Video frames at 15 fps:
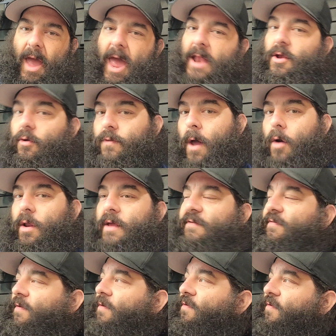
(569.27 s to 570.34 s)
And you'll
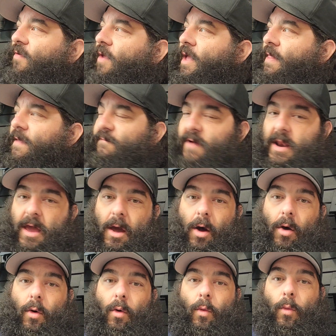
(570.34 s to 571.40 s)
notice in the
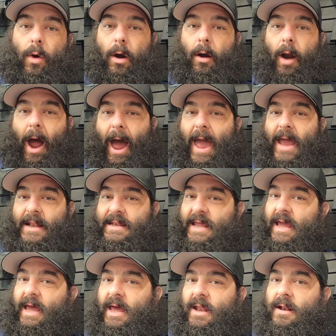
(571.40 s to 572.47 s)
video where I
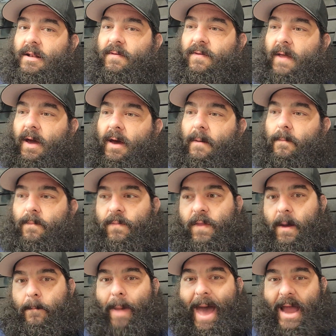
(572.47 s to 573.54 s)
did the
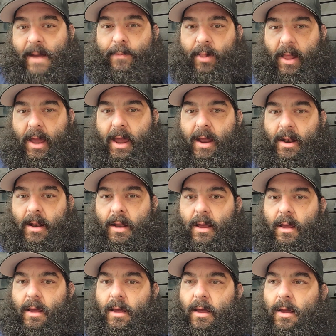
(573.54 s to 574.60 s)
back plate,
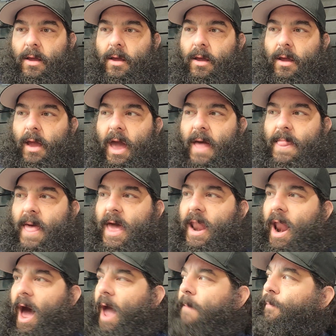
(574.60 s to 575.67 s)
and
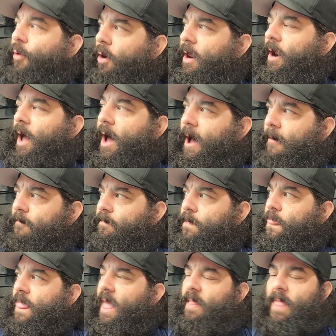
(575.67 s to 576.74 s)
then I put it up,
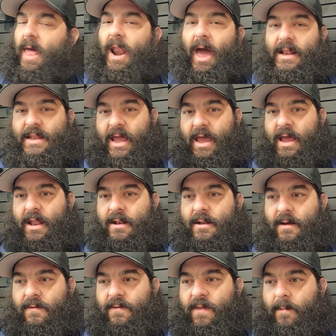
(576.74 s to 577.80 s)
and then I did
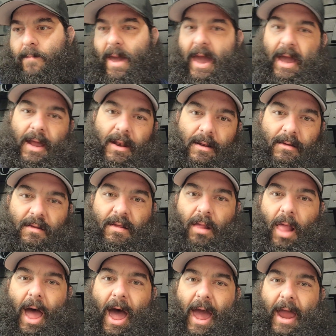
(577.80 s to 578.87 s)
the main
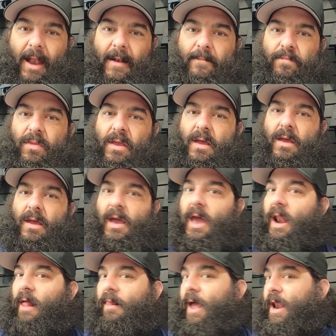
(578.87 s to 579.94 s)
slide,
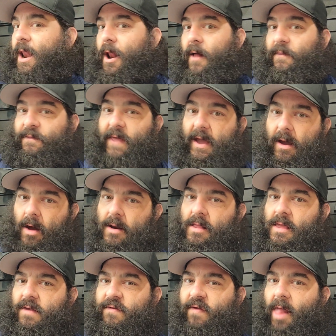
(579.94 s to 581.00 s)
and I laid it on thick onto
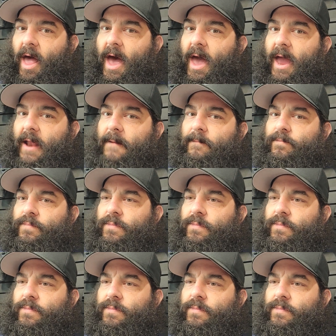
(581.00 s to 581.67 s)
the slide,